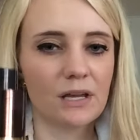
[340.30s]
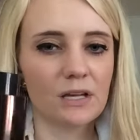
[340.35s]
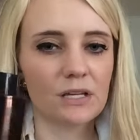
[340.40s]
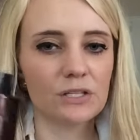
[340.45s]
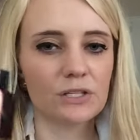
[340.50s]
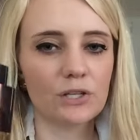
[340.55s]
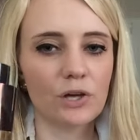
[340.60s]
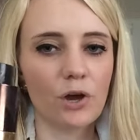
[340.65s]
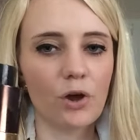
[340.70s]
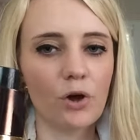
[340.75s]

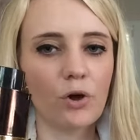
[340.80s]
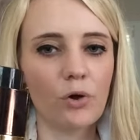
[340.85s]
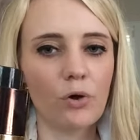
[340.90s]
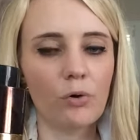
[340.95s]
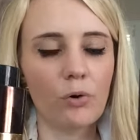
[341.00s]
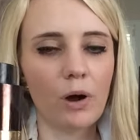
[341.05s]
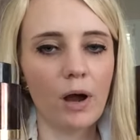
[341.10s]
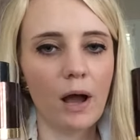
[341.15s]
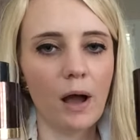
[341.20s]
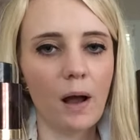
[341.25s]

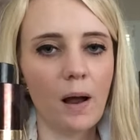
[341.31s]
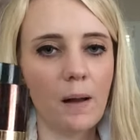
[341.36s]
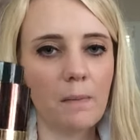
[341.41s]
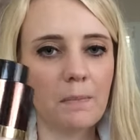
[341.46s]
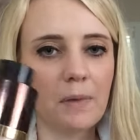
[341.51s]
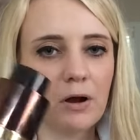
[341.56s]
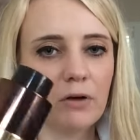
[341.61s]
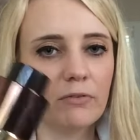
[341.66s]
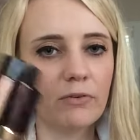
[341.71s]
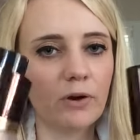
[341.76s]
So
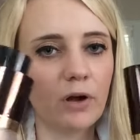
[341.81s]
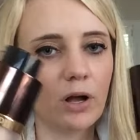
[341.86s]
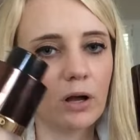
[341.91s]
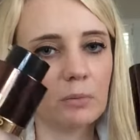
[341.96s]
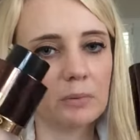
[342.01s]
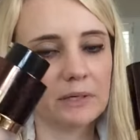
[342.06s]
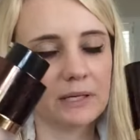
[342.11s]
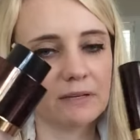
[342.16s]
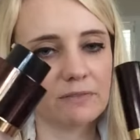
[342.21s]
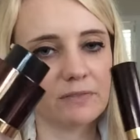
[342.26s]
overall, I
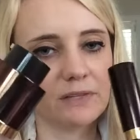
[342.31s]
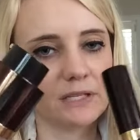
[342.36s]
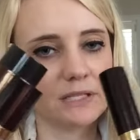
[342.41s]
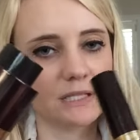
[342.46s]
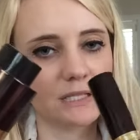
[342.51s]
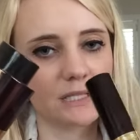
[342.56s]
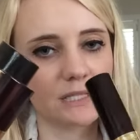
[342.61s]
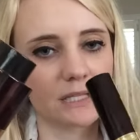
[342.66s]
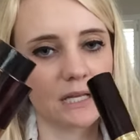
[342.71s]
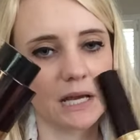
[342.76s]
would give
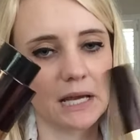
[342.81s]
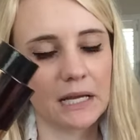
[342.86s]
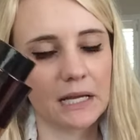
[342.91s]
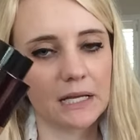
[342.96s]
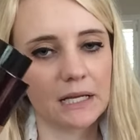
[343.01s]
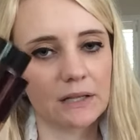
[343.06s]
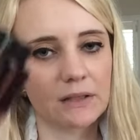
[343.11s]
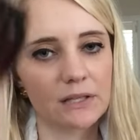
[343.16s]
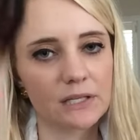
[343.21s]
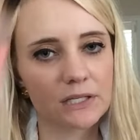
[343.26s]
these,
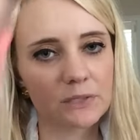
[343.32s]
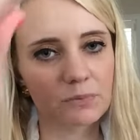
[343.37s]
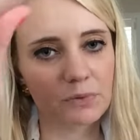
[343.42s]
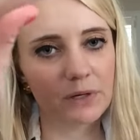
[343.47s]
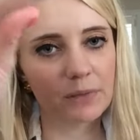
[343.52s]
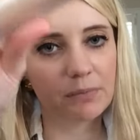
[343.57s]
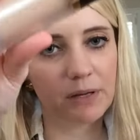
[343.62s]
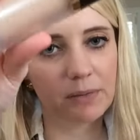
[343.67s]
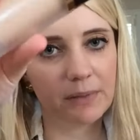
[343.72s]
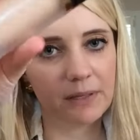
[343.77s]
like, this
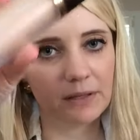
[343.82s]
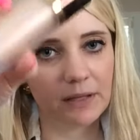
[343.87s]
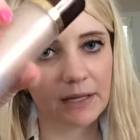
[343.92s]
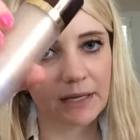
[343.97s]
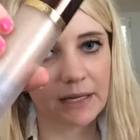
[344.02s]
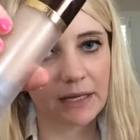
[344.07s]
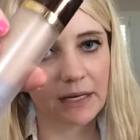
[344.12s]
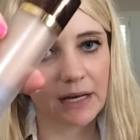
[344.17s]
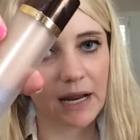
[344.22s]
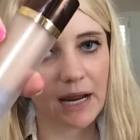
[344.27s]
one maybe
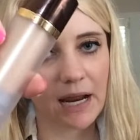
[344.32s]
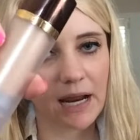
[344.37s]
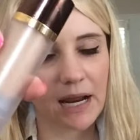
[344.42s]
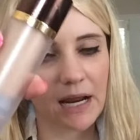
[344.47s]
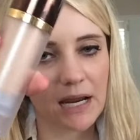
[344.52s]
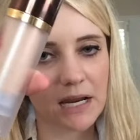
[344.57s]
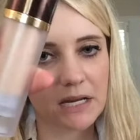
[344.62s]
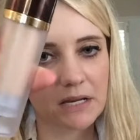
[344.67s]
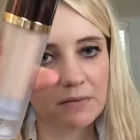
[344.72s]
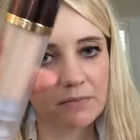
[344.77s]
like an
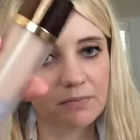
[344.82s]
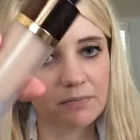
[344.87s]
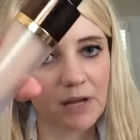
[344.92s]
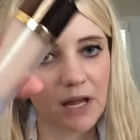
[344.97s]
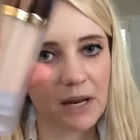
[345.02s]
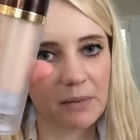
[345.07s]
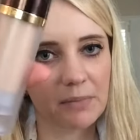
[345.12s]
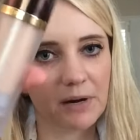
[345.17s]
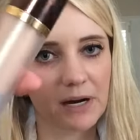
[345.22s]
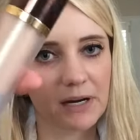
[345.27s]
A
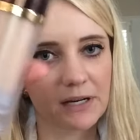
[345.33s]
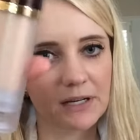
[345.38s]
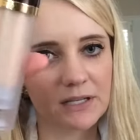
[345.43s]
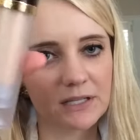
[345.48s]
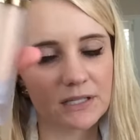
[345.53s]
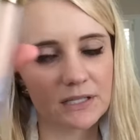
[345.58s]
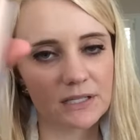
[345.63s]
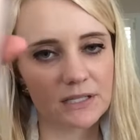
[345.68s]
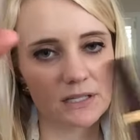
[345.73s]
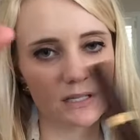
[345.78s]

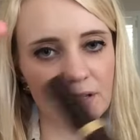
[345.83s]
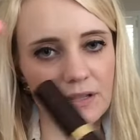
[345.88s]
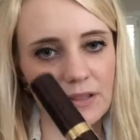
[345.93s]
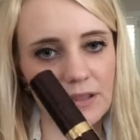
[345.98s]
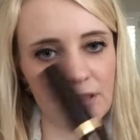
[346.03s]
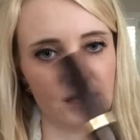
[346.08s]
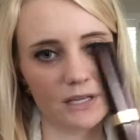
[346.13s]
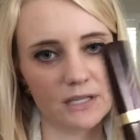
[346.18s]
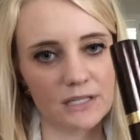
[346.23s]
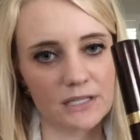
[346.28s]
minus.
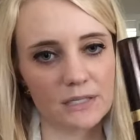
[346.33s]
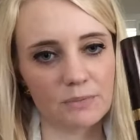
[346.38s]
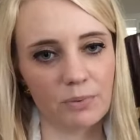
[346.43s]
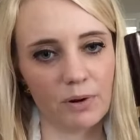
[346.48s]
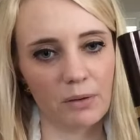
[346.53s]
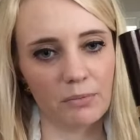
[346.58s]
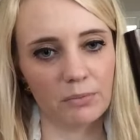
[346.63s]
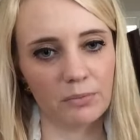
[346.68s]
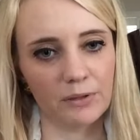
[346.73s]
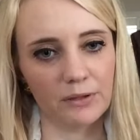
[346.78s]
This
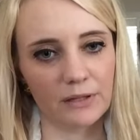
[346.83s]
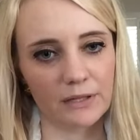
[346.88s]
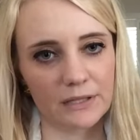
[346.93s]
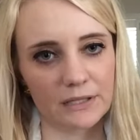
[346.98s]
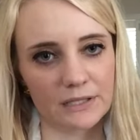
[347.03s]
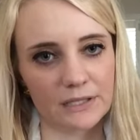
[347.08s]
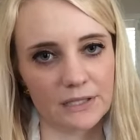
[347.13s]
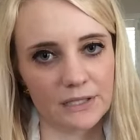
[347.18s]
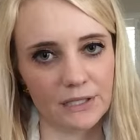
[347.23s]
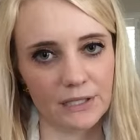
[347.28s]
probably like
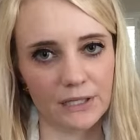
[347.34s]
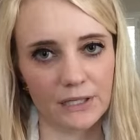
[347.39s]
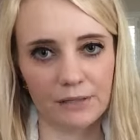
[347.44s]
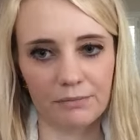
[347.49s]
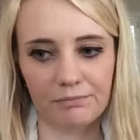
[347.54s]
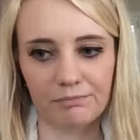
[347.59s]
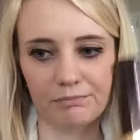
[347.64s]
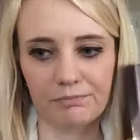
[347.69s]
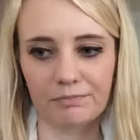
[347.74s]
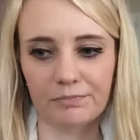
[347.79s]
a C.
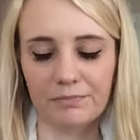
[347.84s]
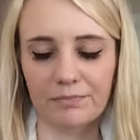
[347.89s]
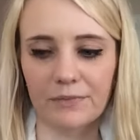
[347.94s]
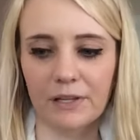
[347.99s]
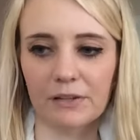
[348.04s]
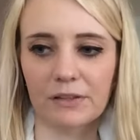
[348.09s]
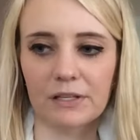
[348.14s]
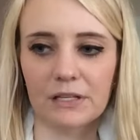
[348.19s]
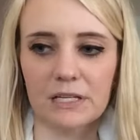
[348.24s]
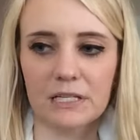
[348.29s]

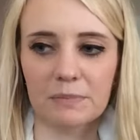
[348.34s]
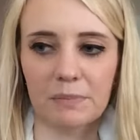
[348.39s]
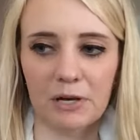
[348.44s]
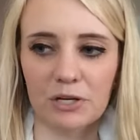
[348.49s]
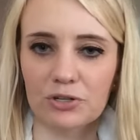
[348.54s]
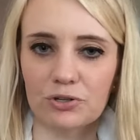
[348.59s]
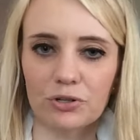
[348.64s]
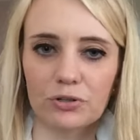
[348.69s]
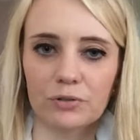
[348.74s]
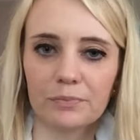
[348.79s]
Nothing
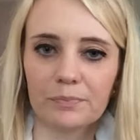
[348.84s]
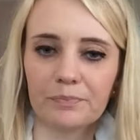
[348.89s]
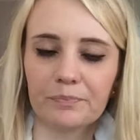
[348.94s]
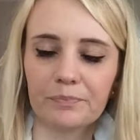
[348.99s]
special.